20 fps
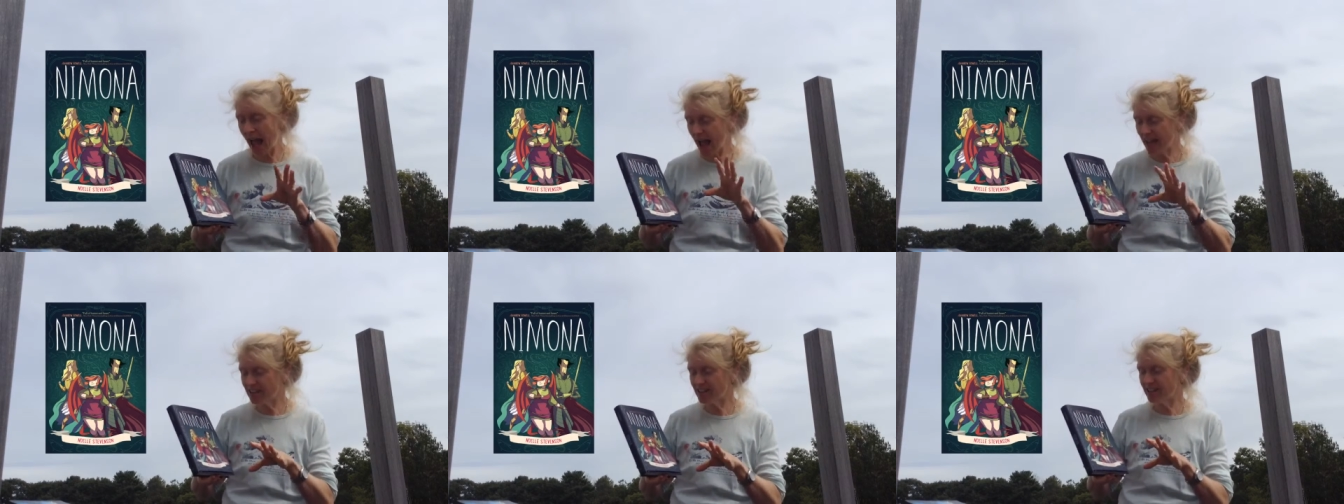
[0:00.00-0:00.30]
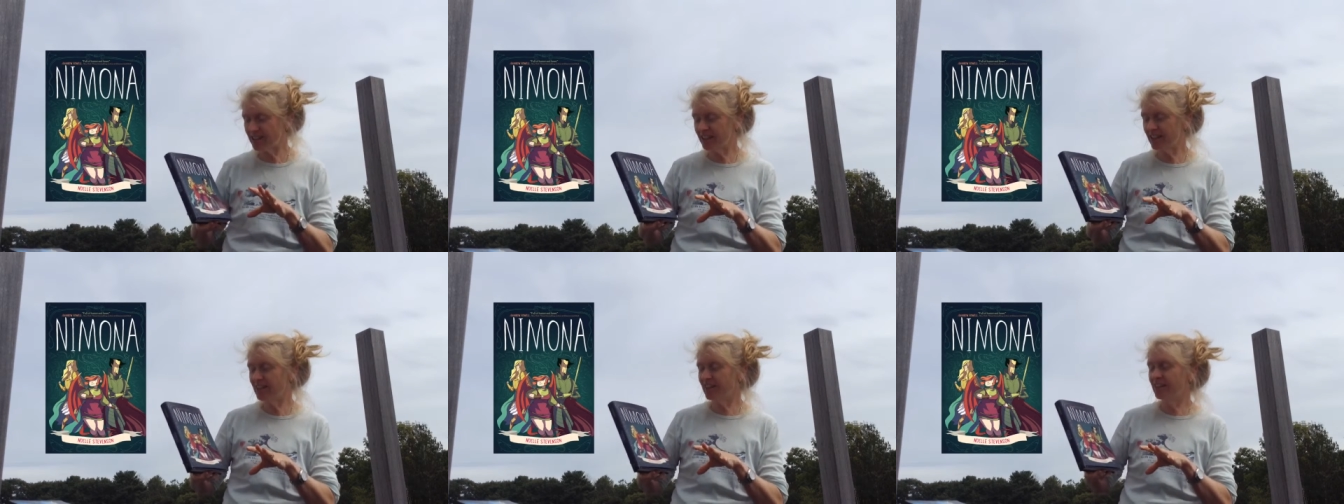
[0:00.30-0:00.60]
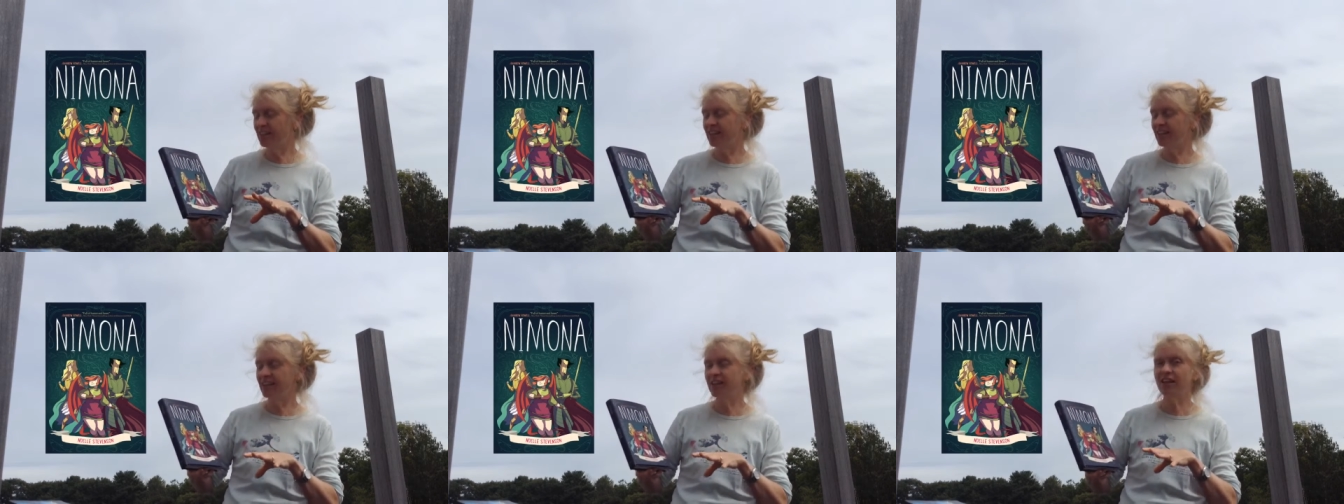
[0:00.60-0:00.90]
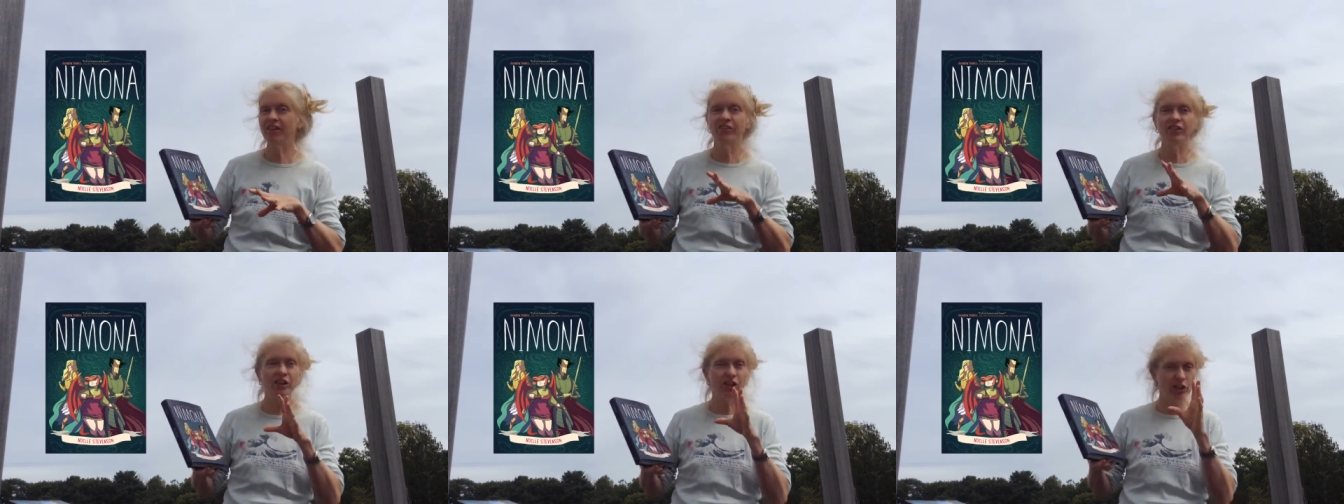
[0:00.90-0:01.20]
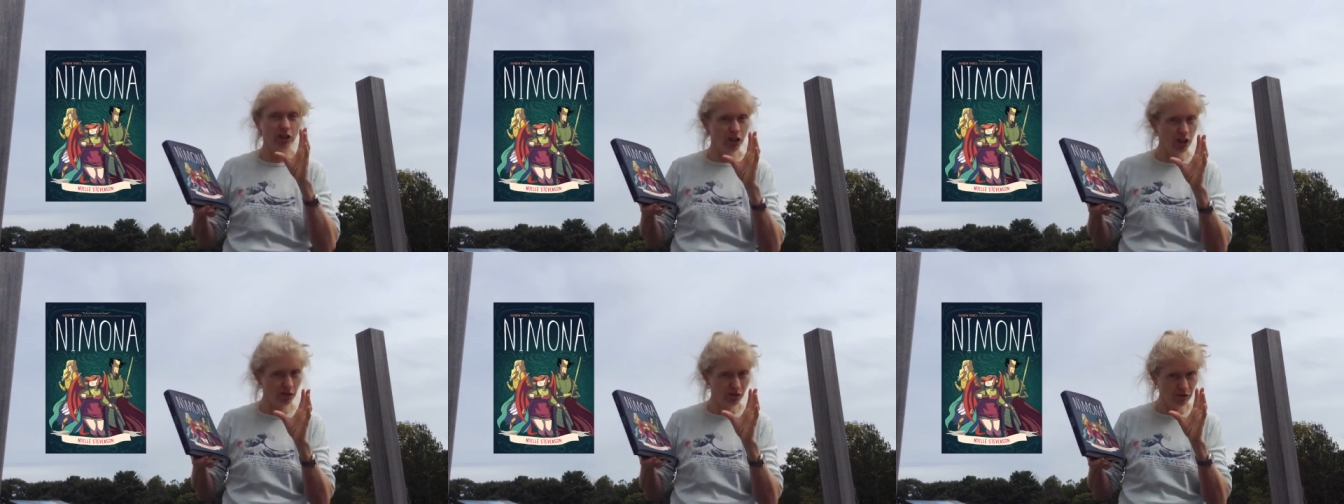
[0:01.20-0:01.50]
asking the
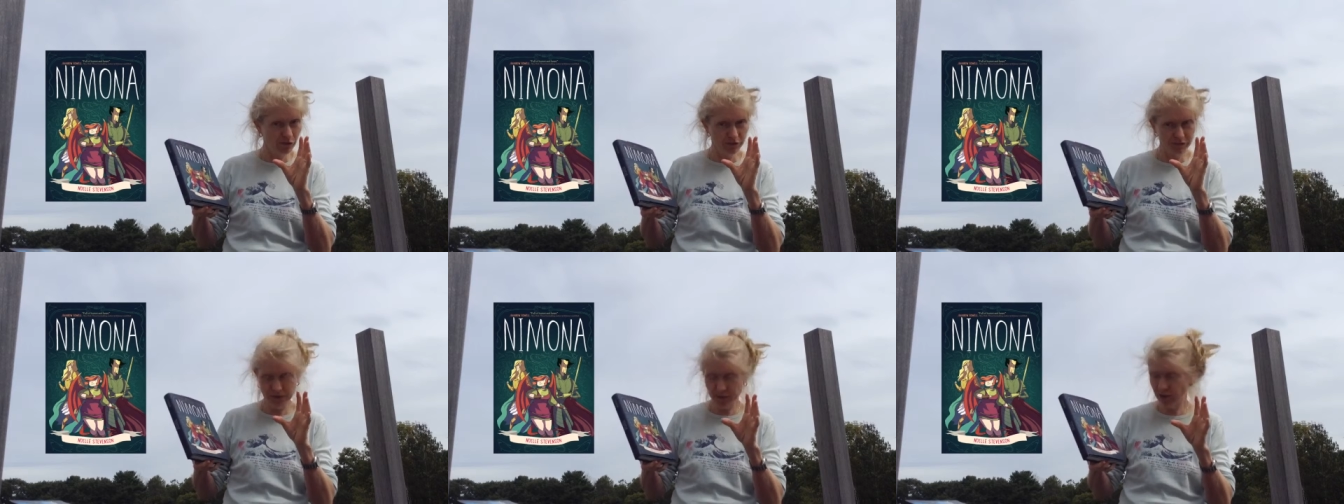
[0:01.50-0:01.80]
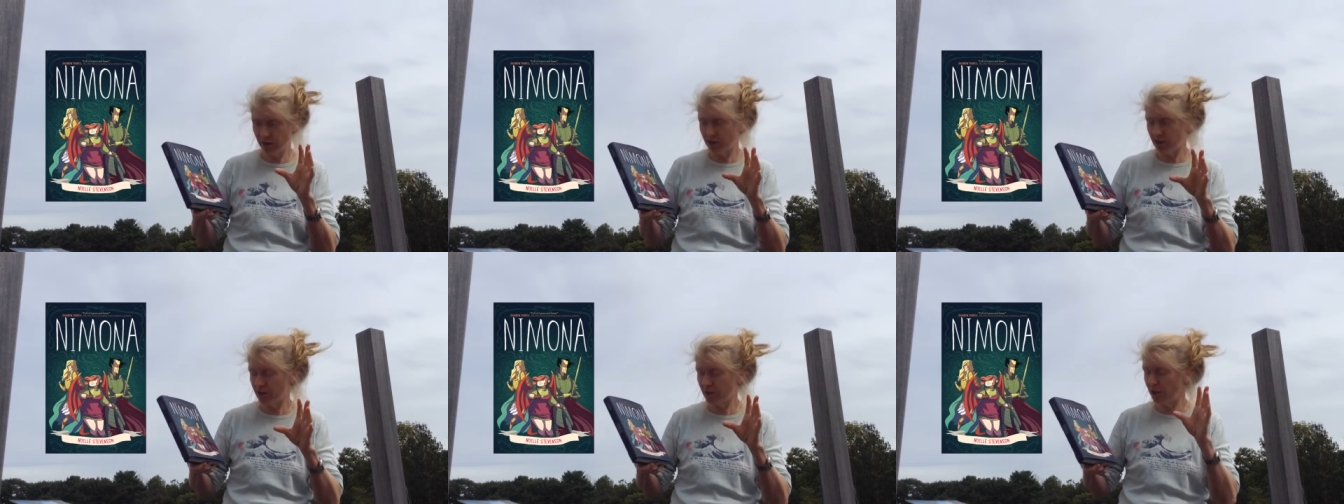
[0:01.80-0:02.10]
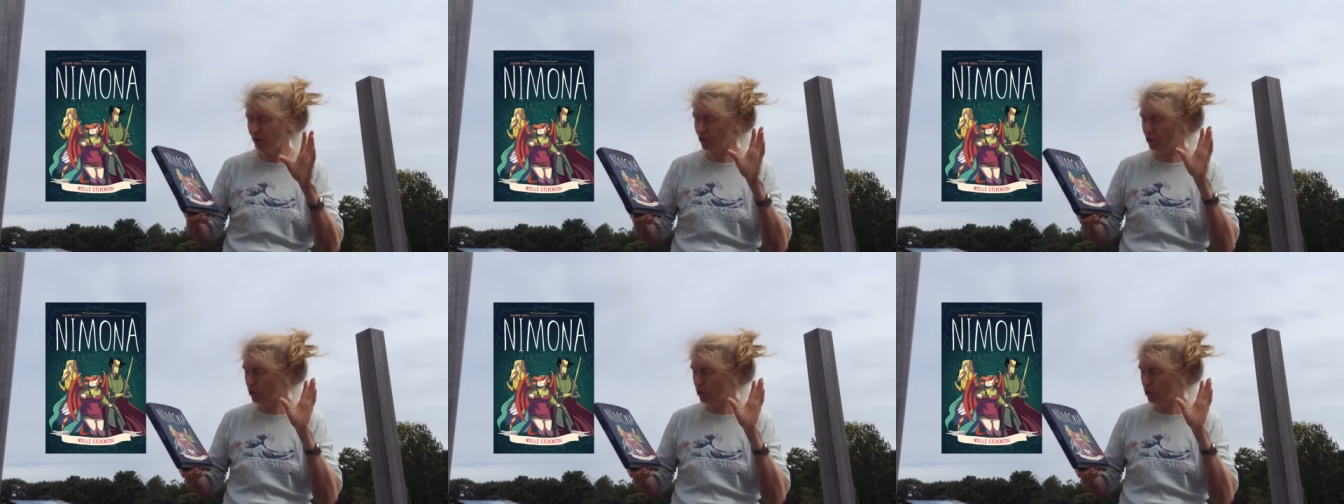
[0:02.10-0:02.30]
evil villain,